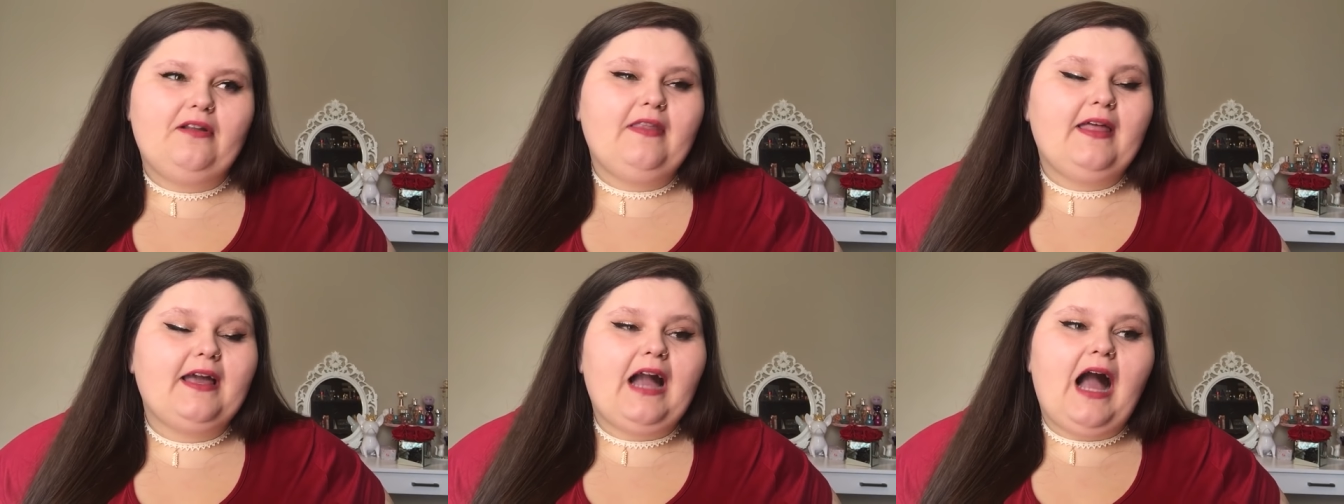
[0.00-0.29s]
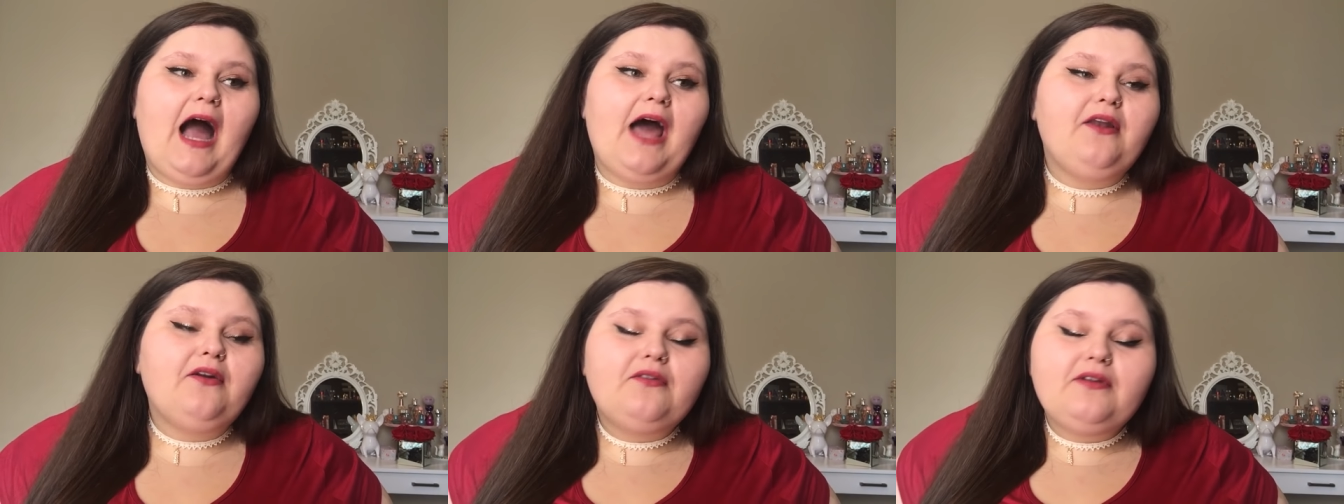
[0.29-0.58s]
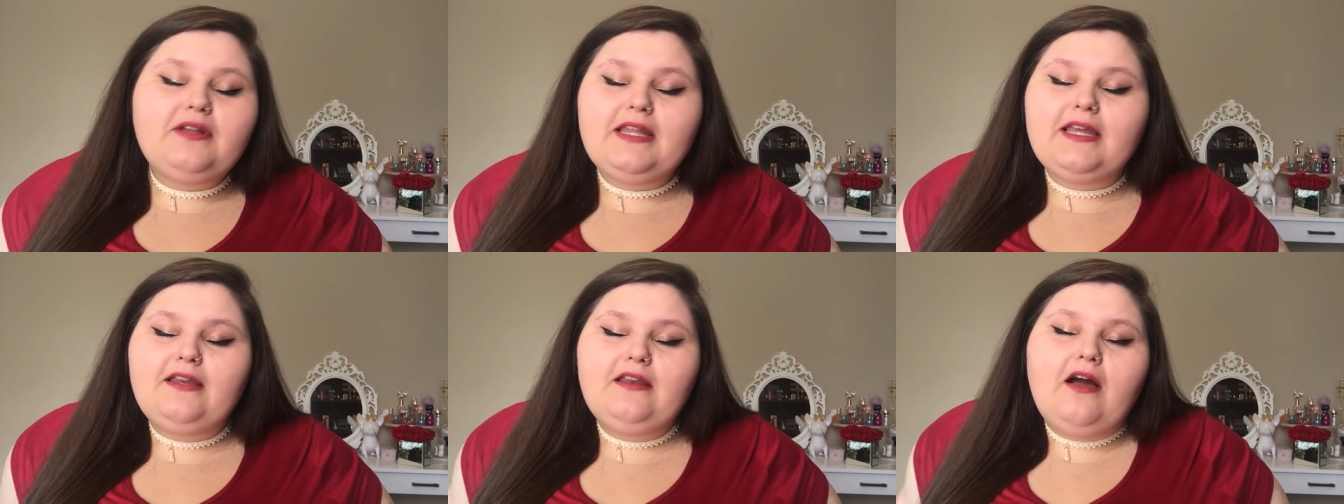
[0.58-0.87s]
Like I don't
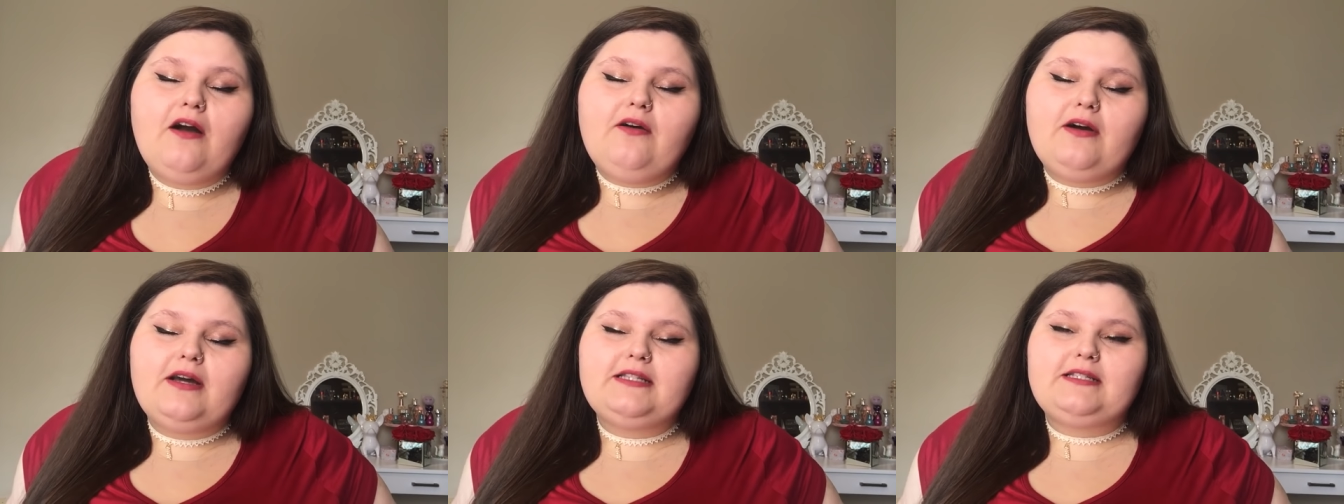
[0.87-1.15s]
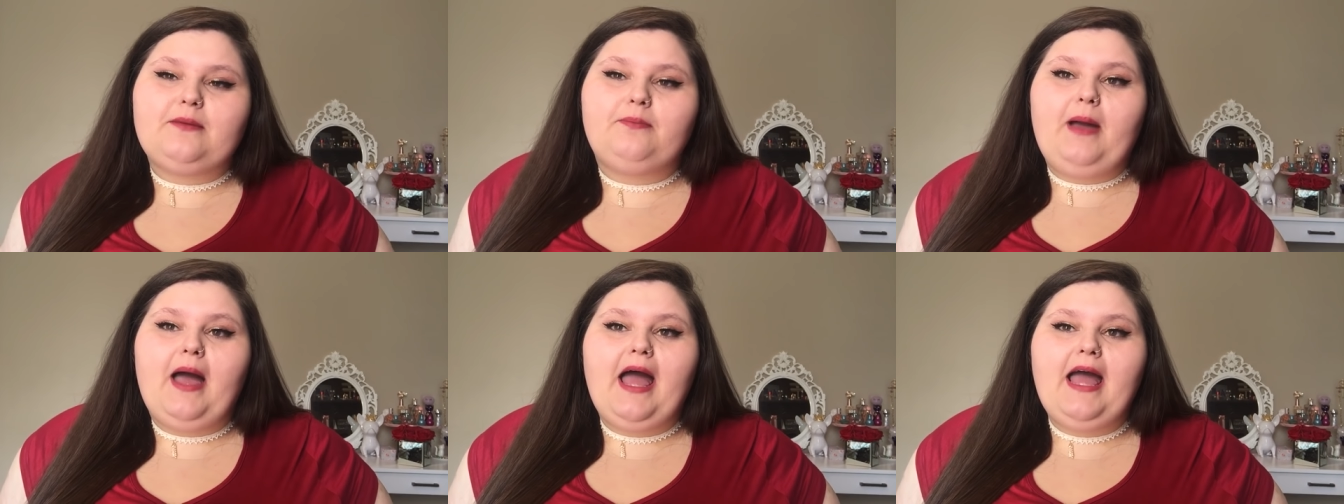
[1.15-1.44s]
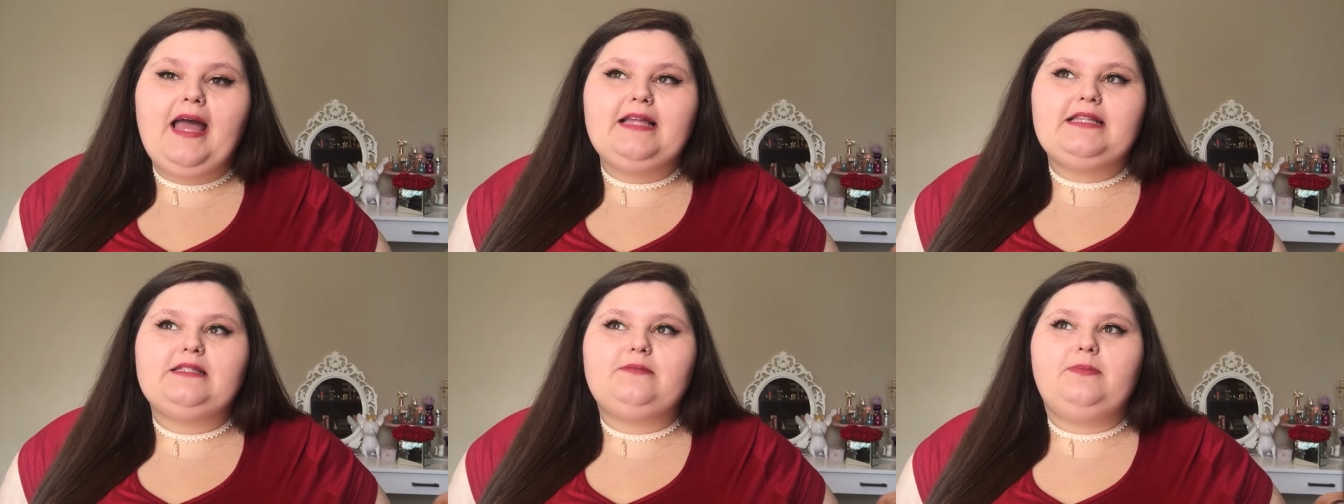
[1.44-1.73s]
really know. It
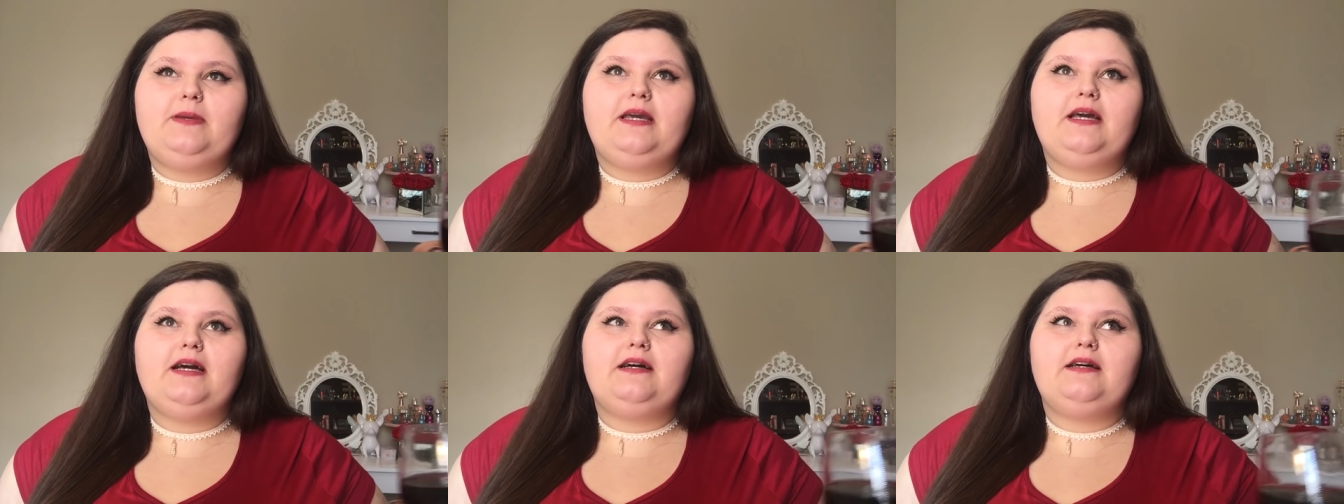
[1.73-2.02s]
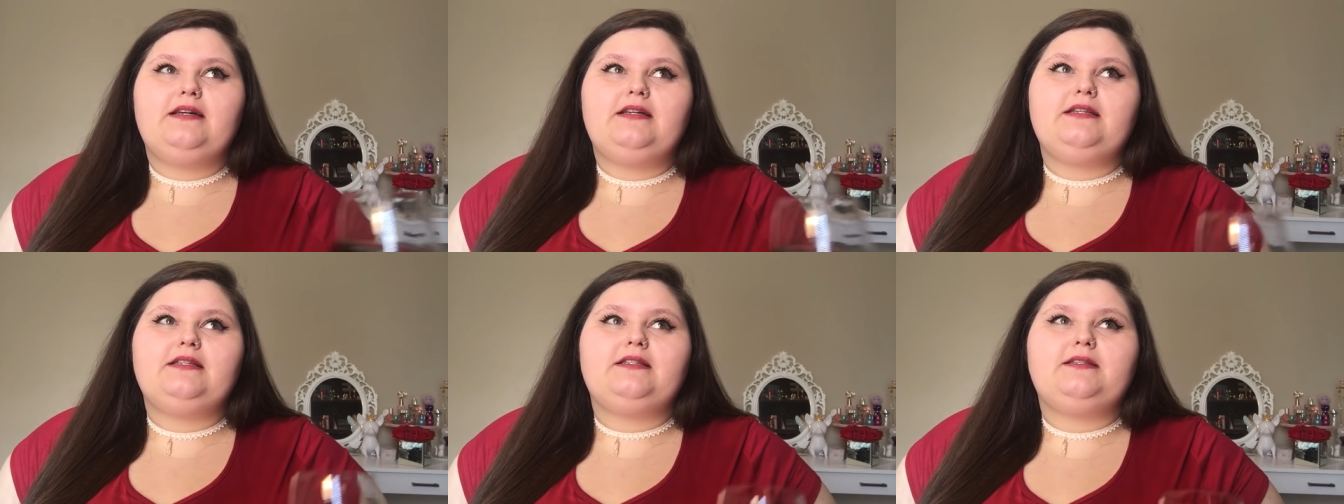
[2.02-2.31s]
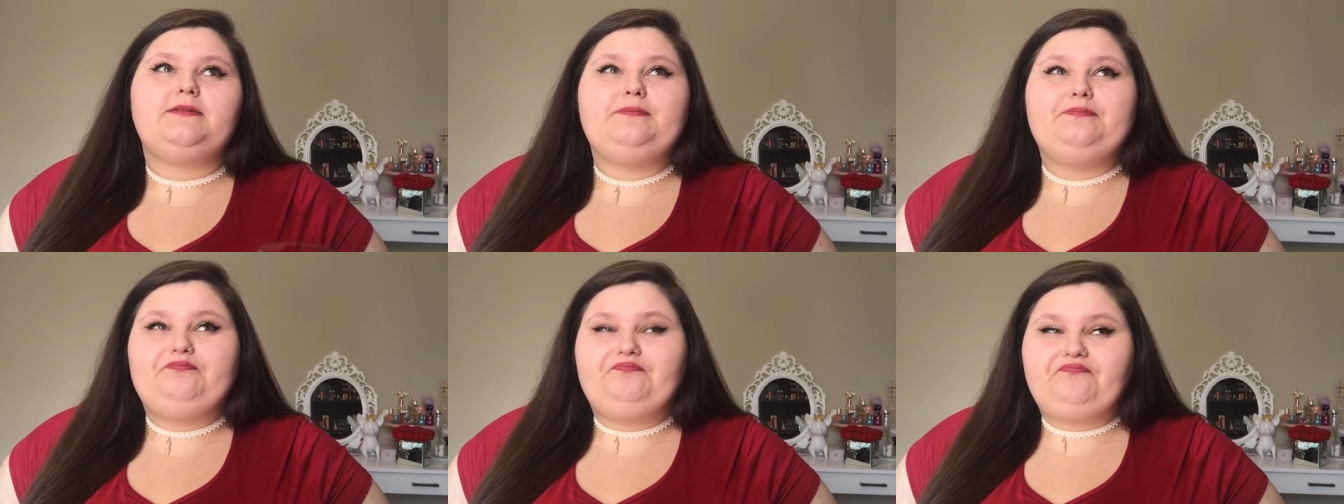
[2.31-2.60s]
depends because